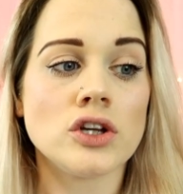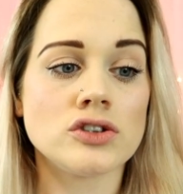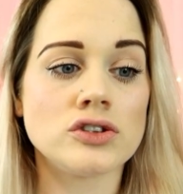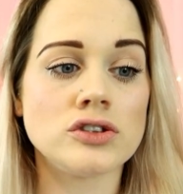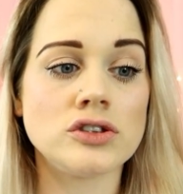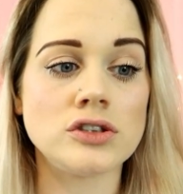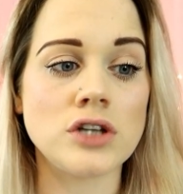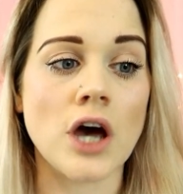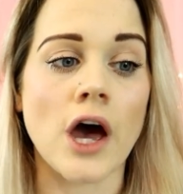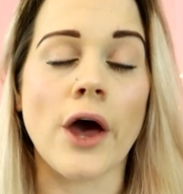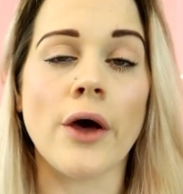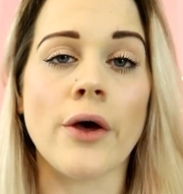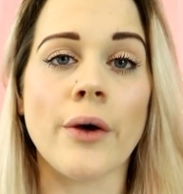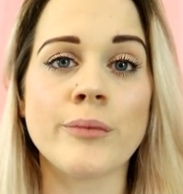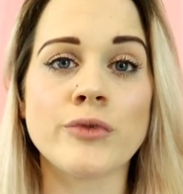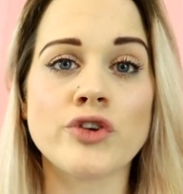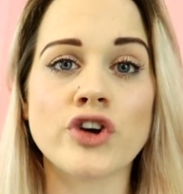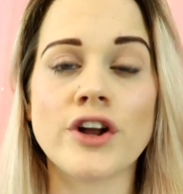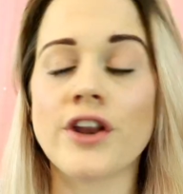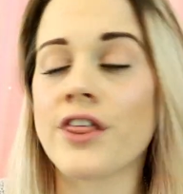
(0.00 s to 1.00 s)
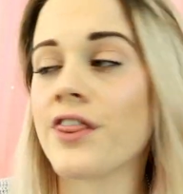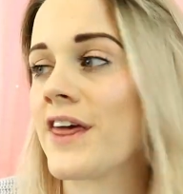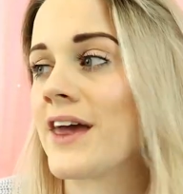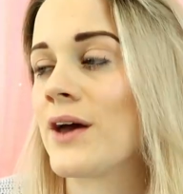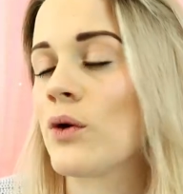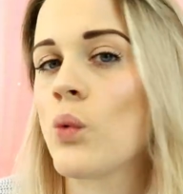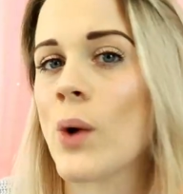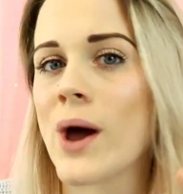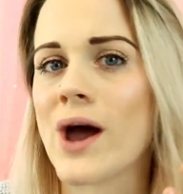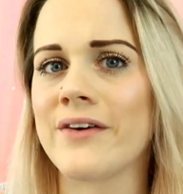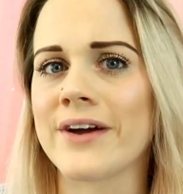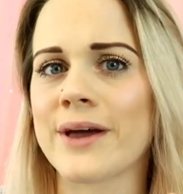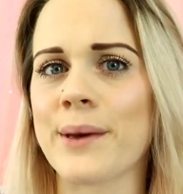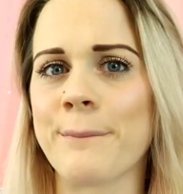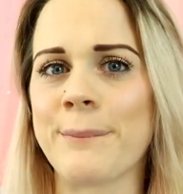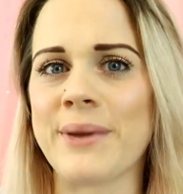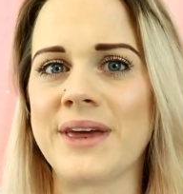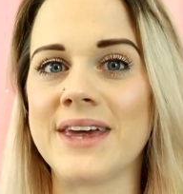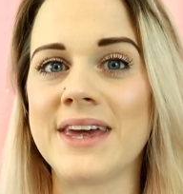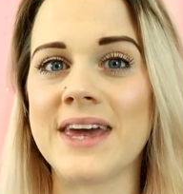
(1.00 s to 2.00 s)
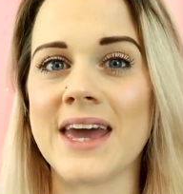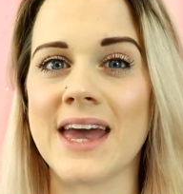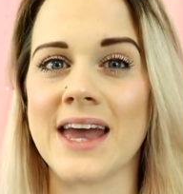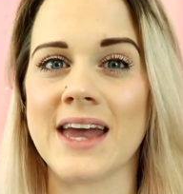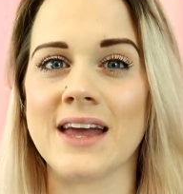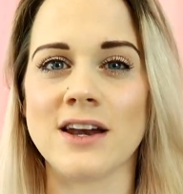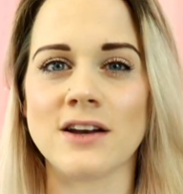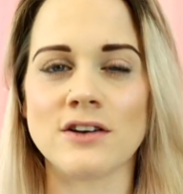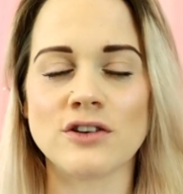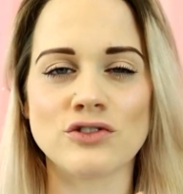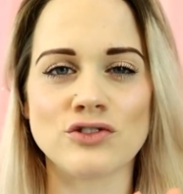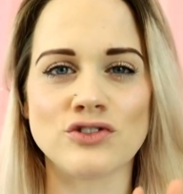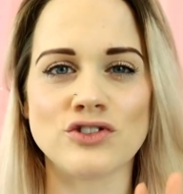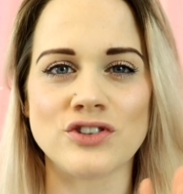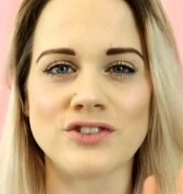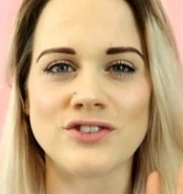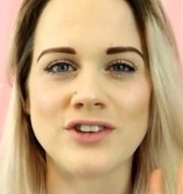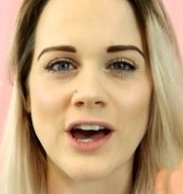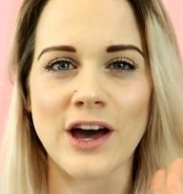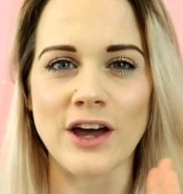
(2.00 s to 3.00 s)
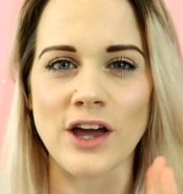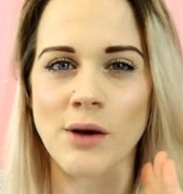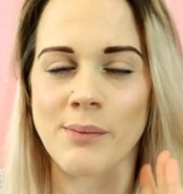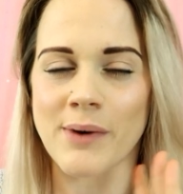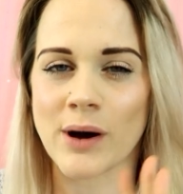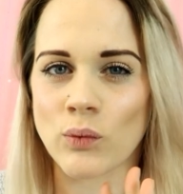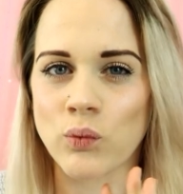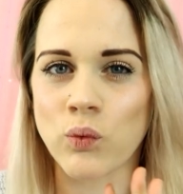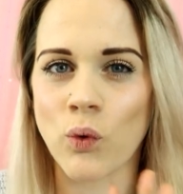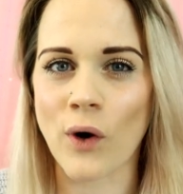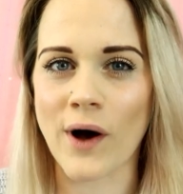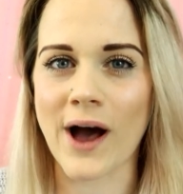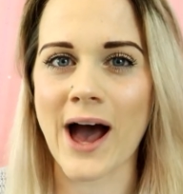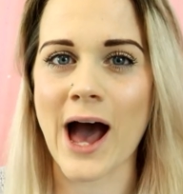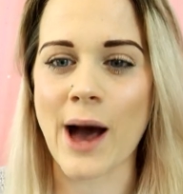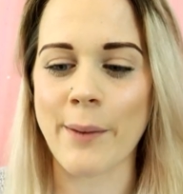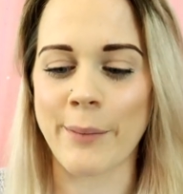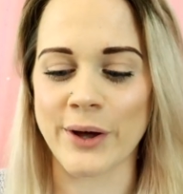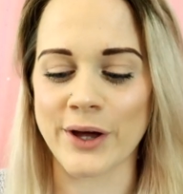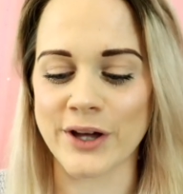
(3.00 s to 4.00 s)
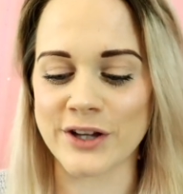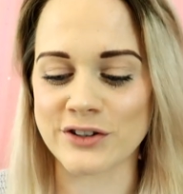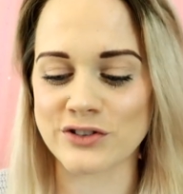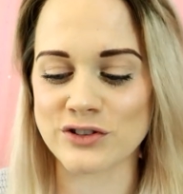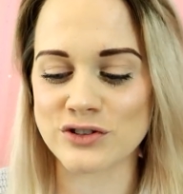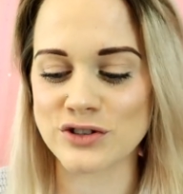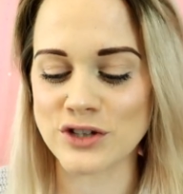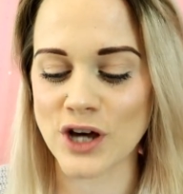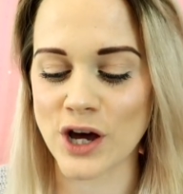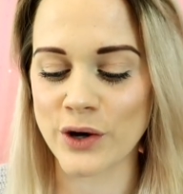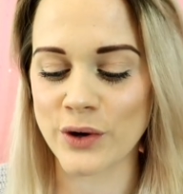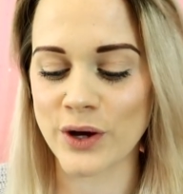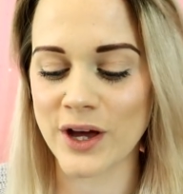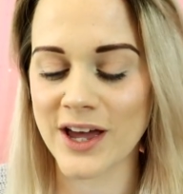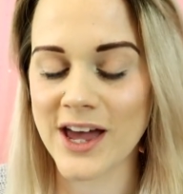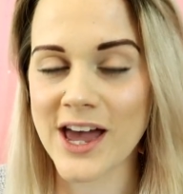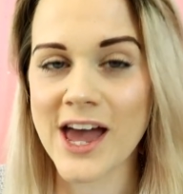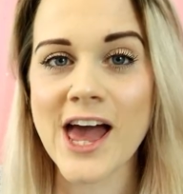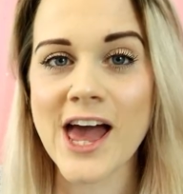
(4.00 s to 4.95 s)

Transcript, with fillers: So I'm trying to think where I can begin to tell you about what happened. So